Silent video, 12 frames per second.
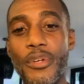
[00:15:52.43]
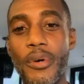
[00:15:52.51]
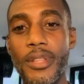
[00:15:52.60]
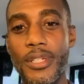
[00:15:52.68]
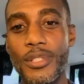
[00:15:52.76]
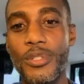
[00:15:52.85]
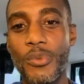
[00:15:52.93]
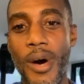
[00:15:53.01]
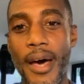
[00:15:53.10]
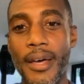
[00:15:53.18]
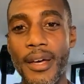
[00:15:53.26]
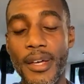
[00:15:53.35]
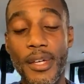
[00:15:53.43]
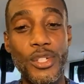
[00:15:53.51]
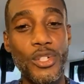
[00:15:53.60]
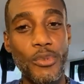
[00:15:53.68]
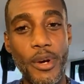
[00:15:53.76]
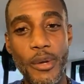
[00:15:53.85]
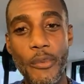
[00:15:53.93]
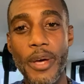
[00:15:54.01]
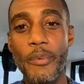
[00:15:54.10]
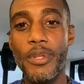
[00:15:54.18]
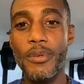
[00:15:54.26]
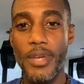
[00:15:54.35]
And this is why straight away
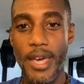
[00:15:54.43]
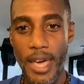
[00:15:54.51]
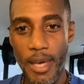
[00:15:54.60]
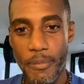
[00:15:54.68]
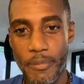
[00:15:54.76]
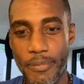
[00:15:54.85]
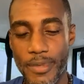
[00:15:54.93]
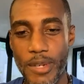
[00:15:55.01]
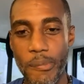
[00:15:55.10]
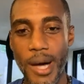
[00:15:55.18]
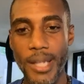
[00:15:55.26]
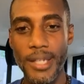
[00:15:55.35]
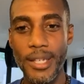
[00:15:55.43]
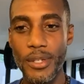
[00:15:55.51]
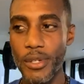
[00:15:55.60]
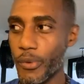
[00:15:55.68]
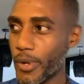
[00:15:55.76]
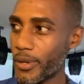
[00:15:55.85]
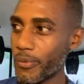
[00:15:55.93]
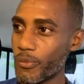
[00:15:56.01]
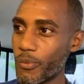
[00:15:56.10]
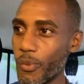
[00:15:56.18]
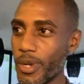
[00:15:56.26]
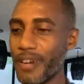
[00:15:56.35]
when you came to Bali and you were in
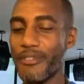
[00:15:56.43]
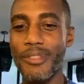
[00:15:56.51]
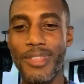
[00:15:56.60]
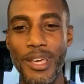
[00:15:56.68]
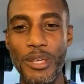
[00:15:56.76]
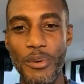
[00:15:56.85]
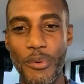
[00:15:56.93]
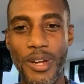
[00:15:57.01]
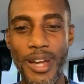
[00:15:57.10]
whatever thing you were in,